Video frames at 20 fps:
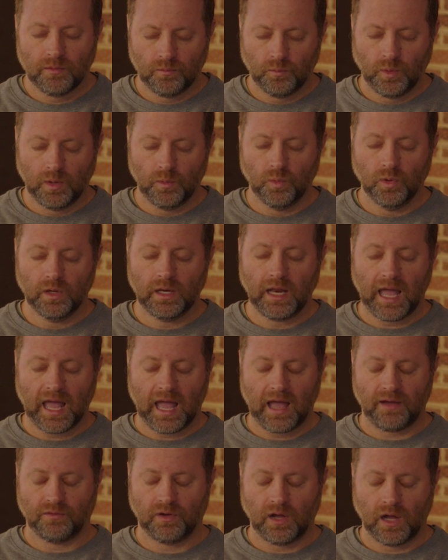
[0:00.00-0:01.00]
we would
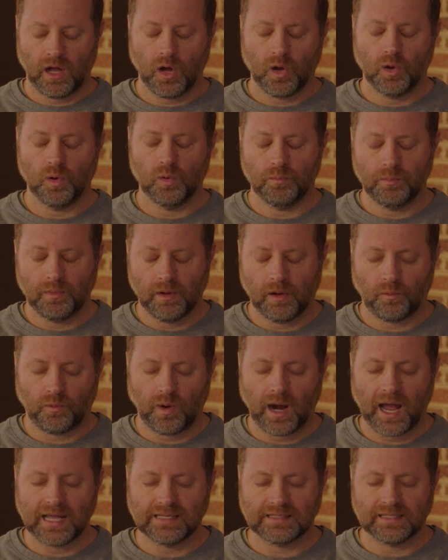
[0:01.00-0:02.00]
have a hope
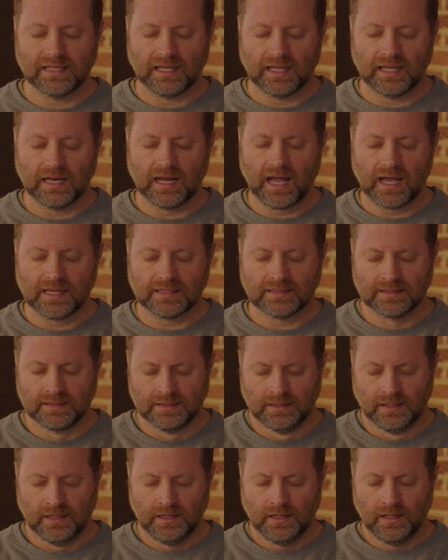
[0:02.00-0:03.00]
arising in
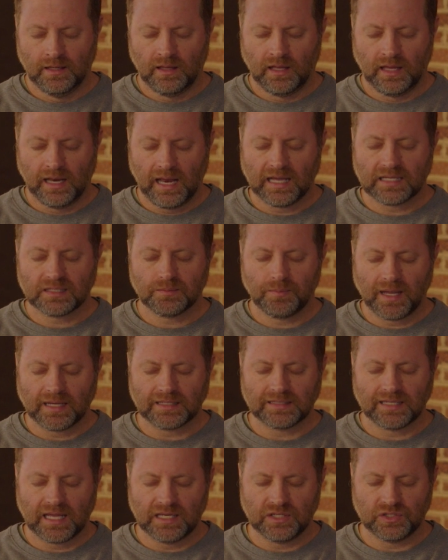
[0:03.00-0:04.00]
us, an
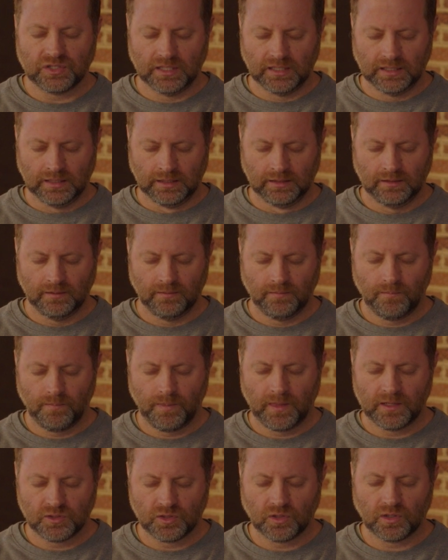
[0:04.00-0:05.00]
expectation
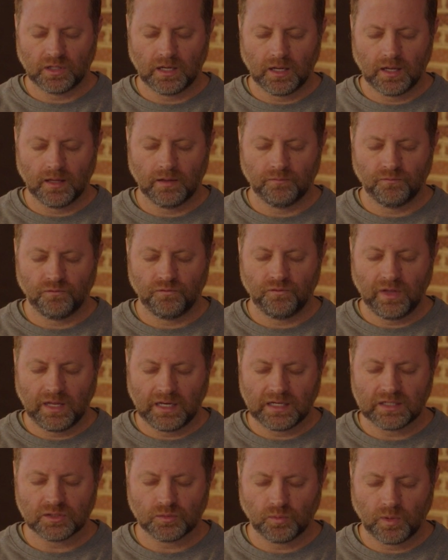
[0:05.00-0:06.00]
that you're going to
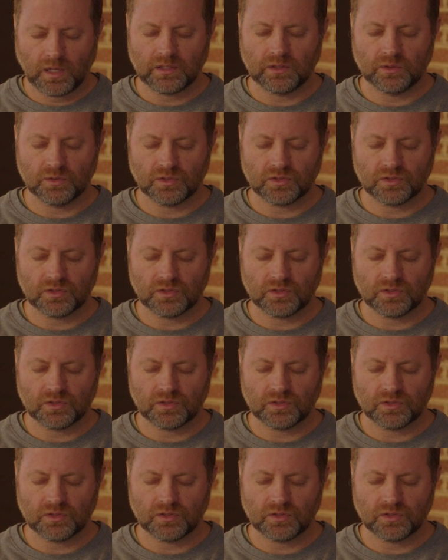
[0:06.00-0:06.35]
finish what you